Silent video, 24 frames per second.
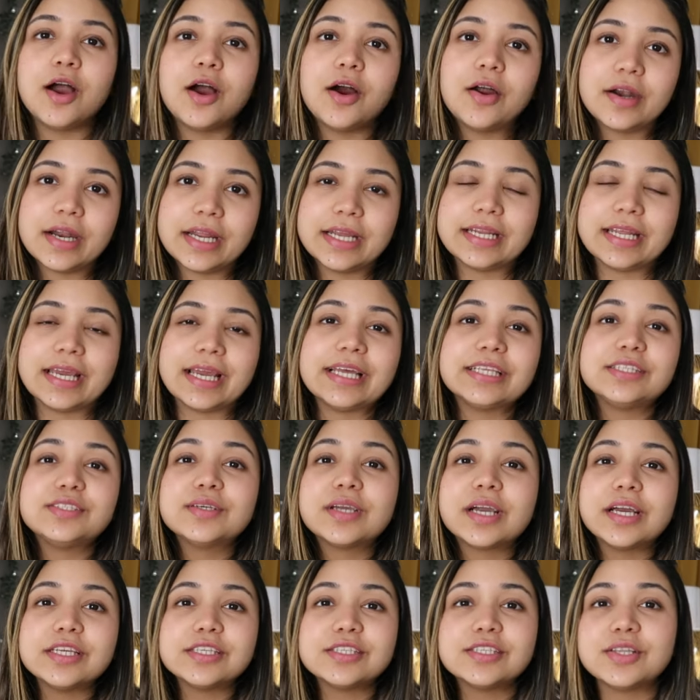Alright, as you
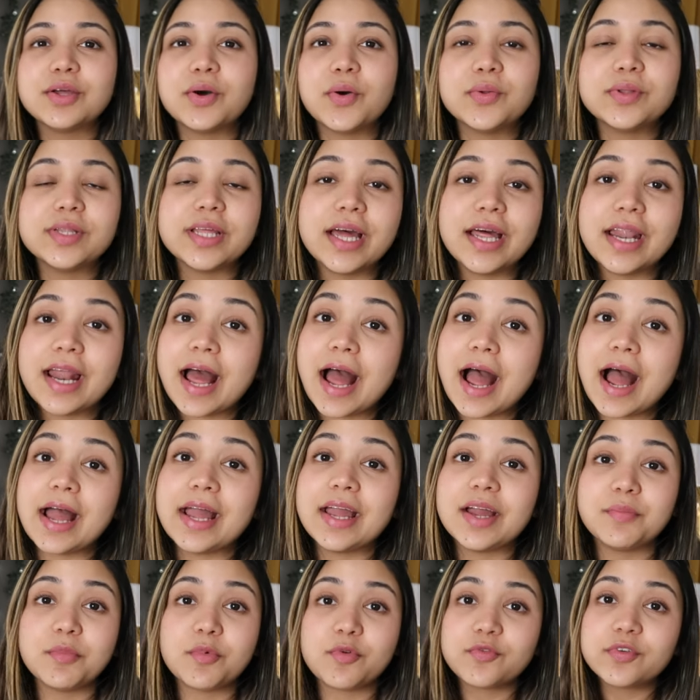guys know that
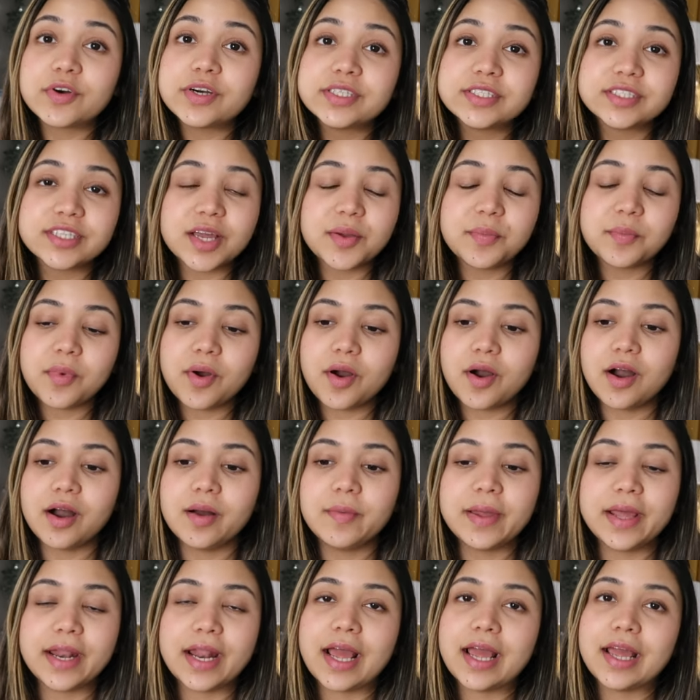I am a first-time mom
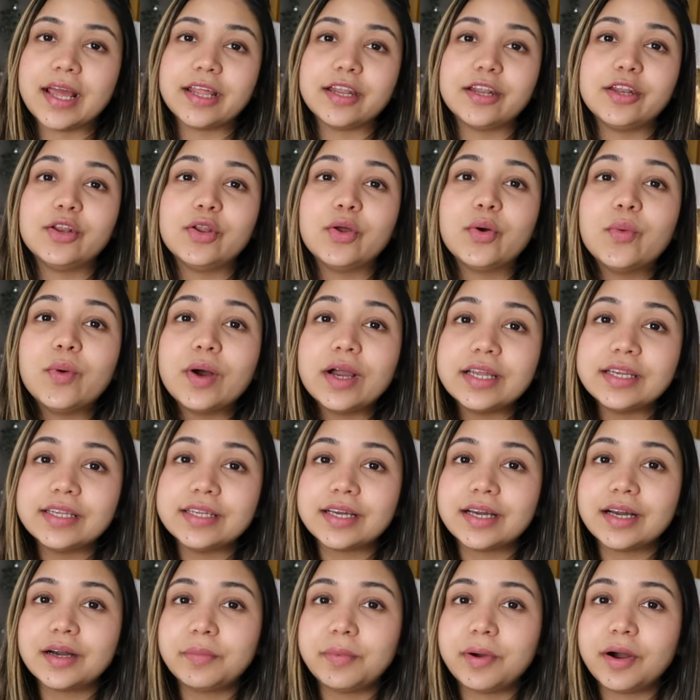and I had no
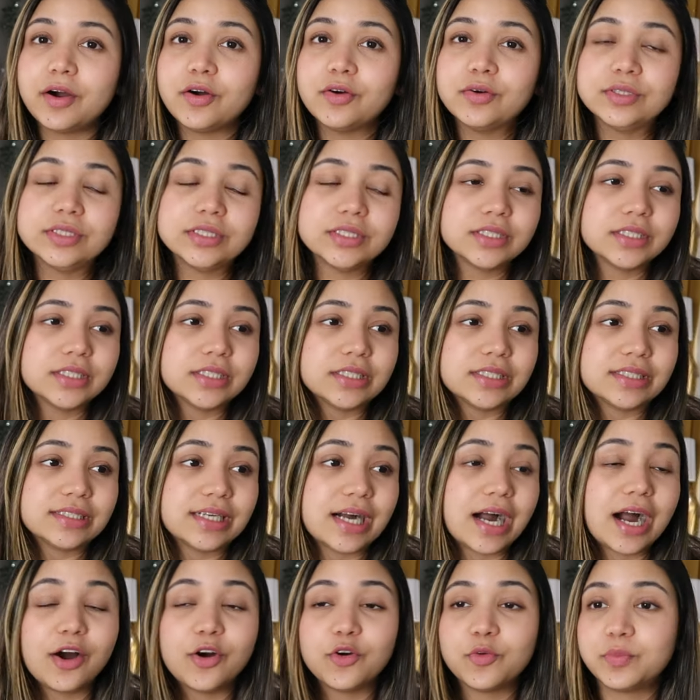idea about
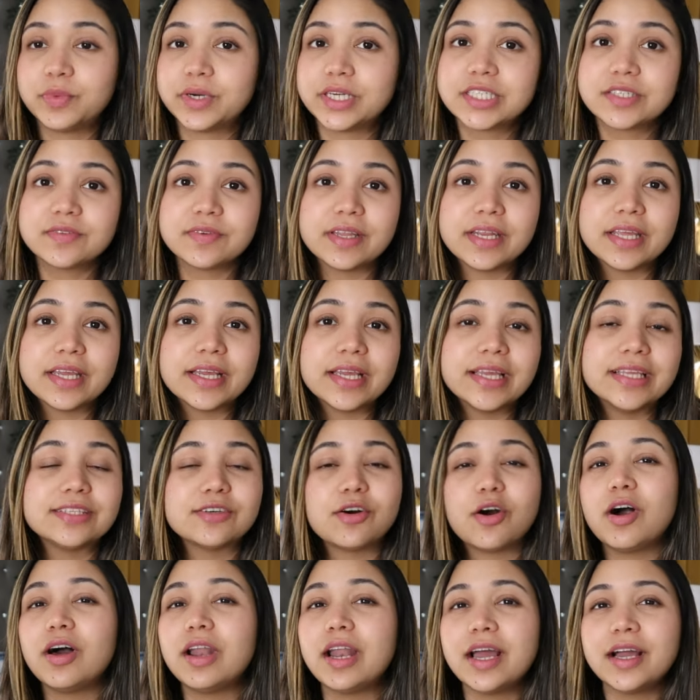how breastfeeding is.
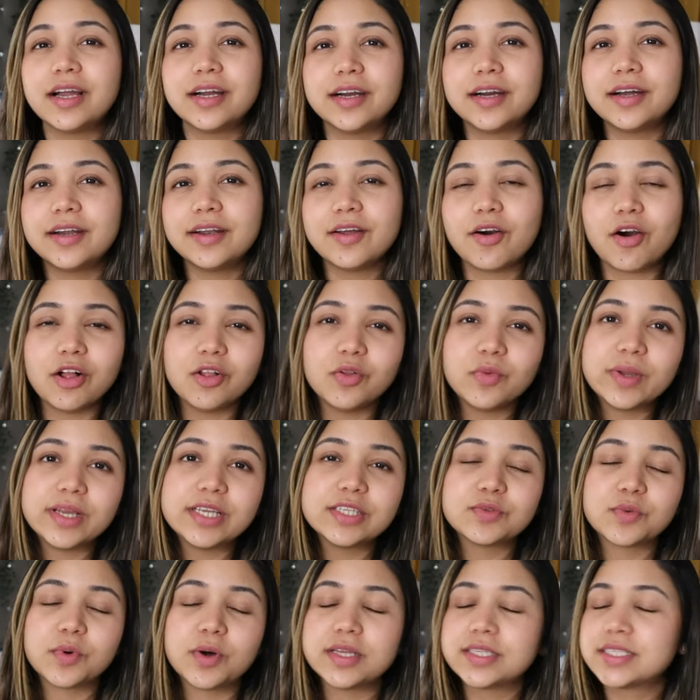All I heard
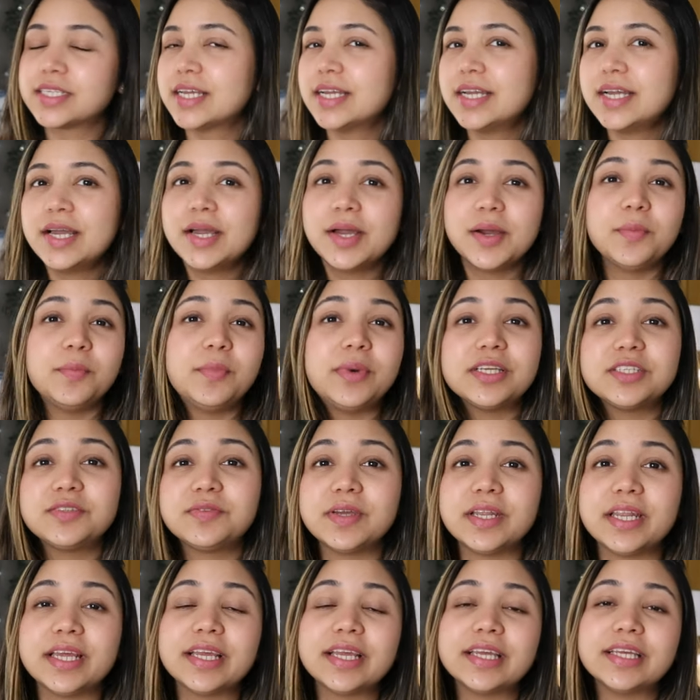always was
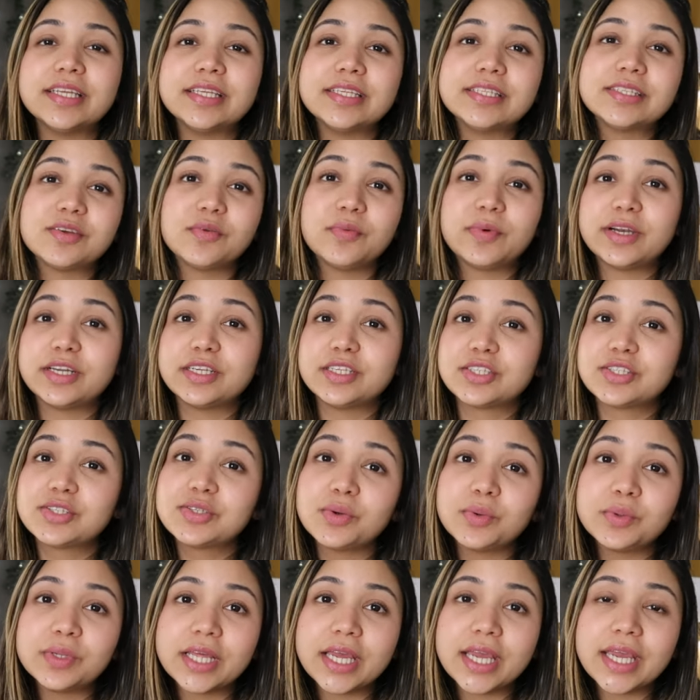breastfeeding is very
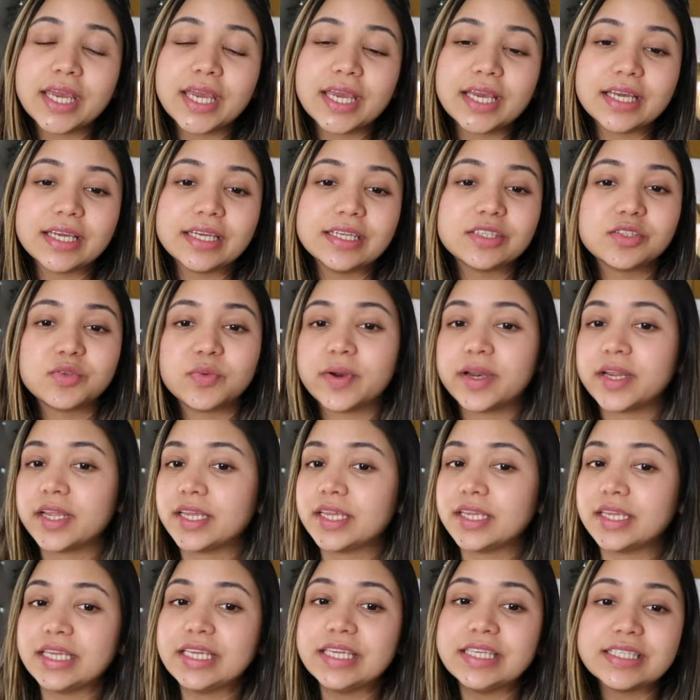soothing, it's
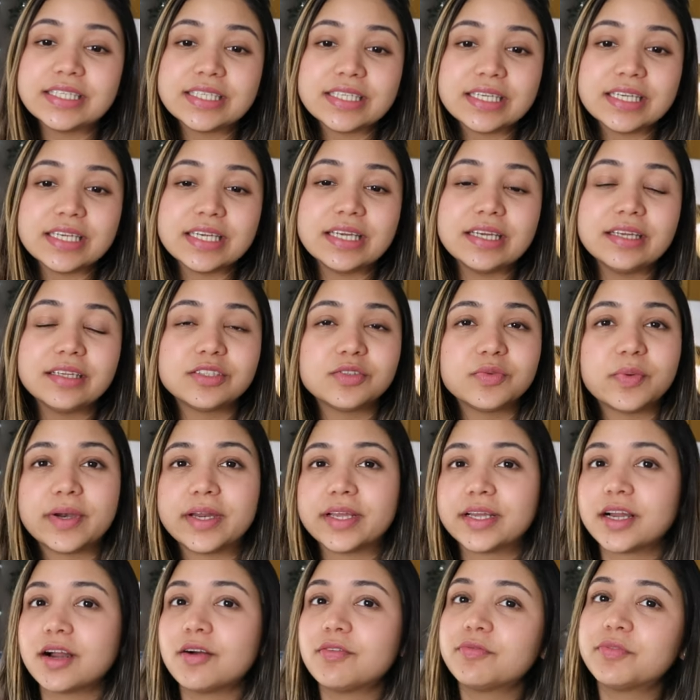very easy, it's
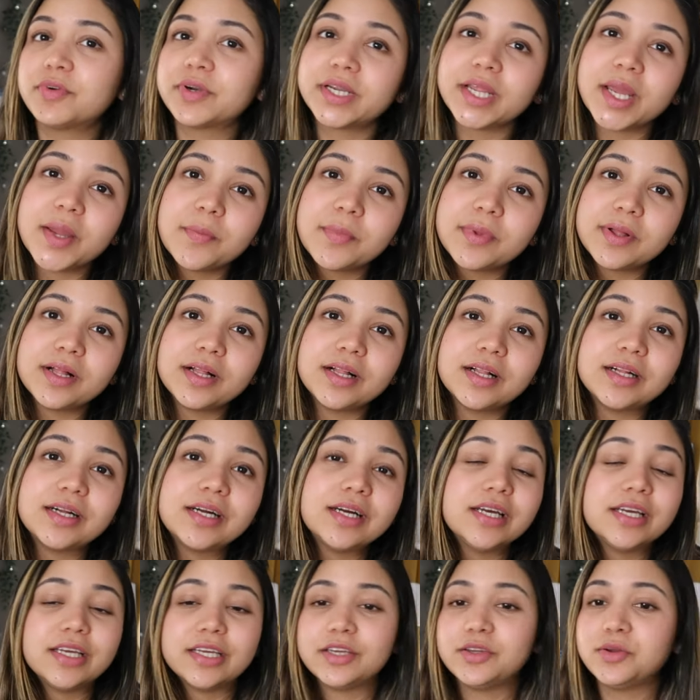very comfortable,
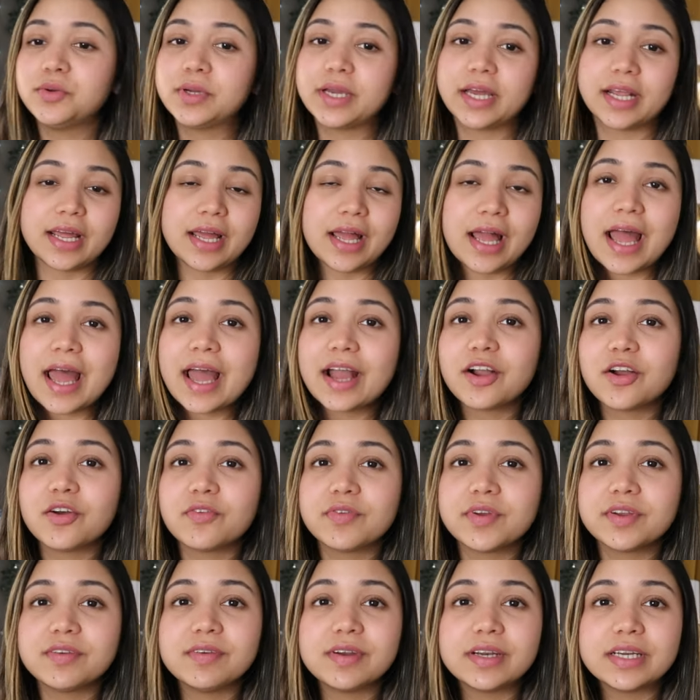you get a hang
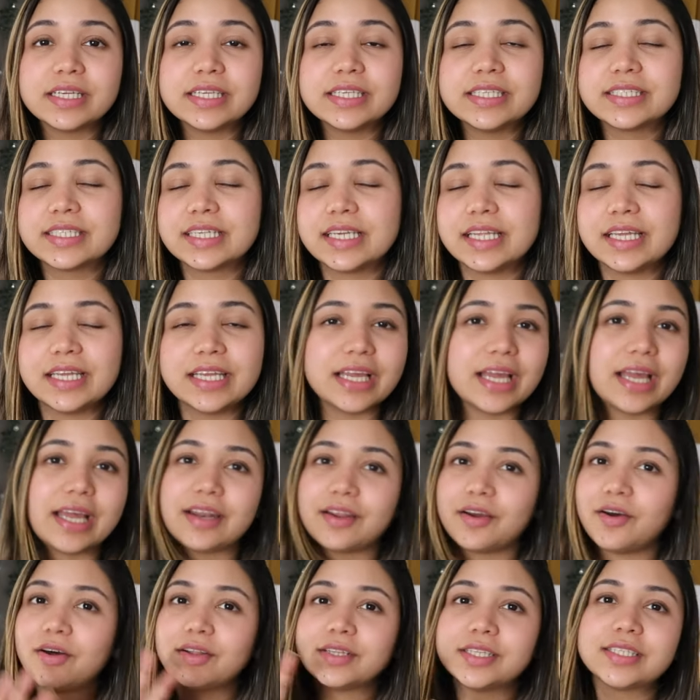of it very easily
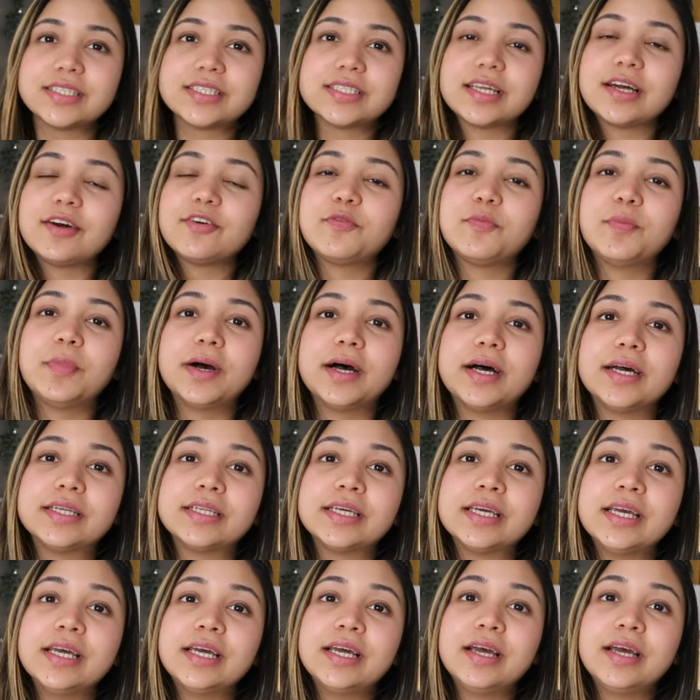and all that stuff, but